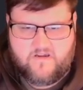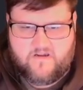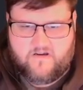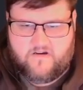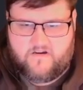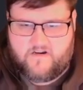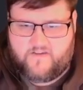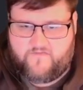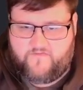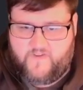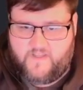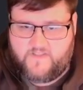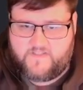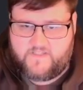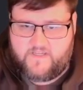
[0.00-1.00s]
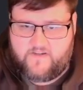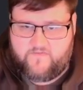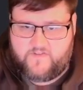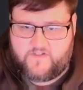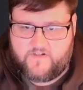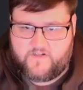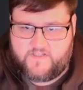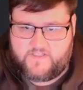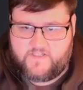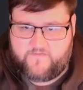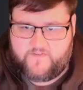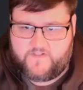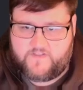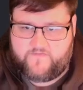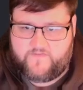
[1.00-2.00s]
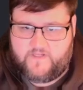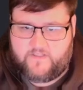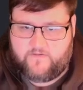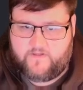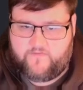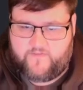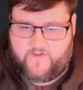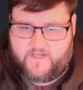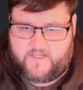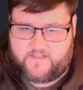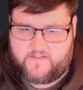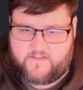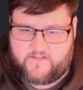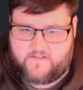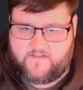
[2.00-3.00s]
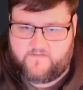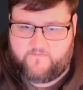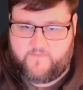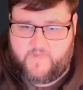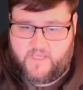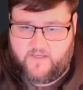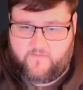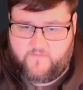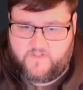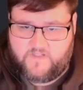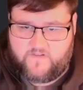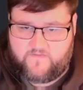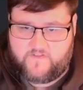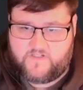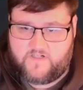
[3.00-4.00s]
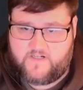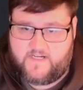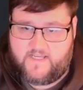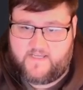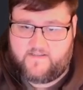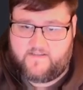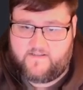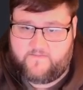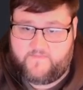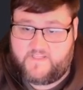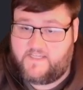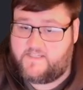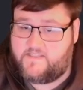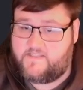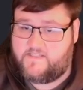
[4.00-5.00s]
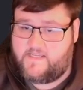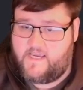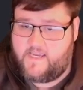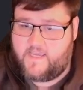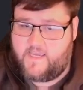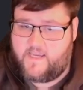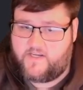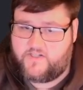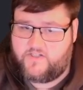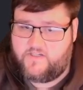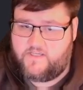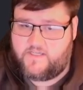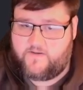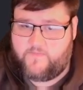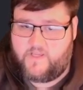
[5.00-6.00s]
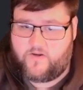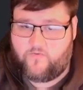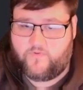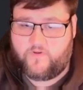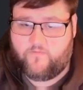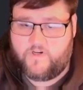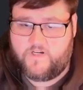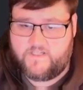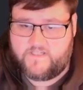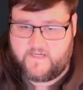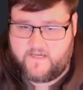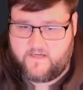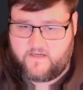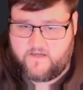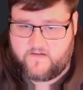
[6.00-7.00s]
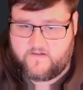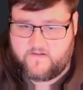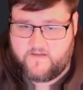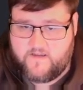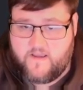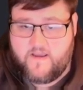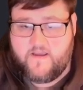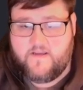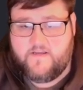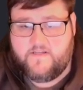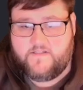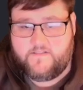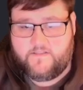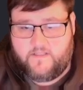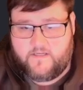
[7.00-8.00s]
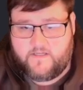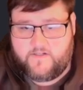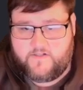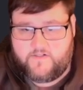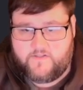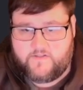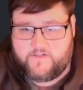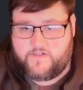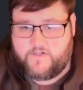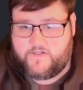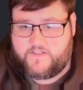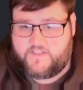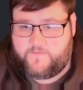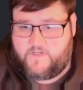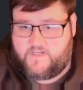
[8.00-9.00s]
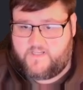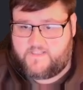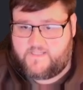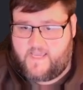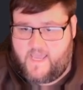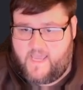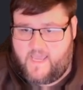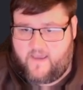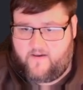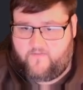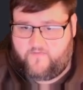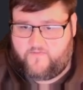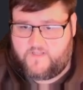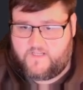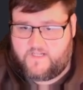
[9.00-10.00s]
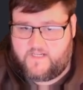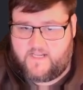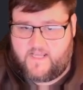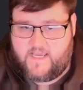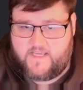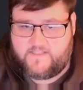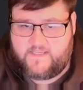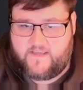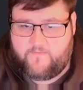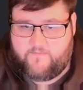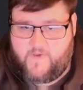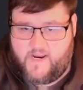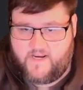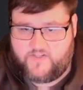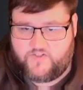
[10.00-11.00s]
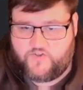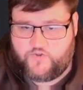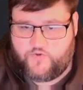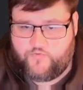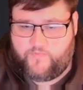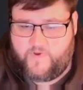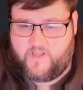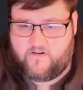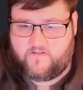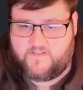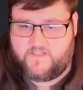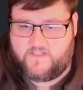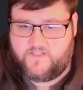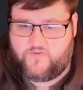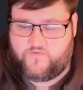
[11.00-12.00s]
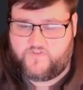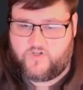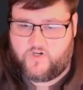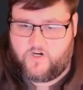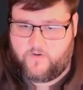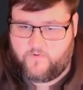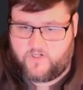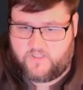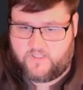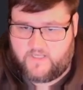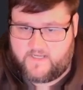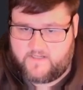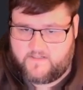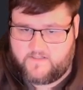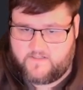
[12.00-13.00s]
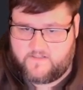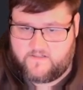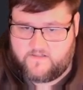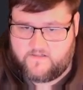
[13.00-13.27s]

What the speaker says: On a failed save, the target suffers the following effects. Maimed, if the target takes the attack action, it can make only 1 attack. Sluggish, the target's speed is halved and it has a -2 penalty to its armor class.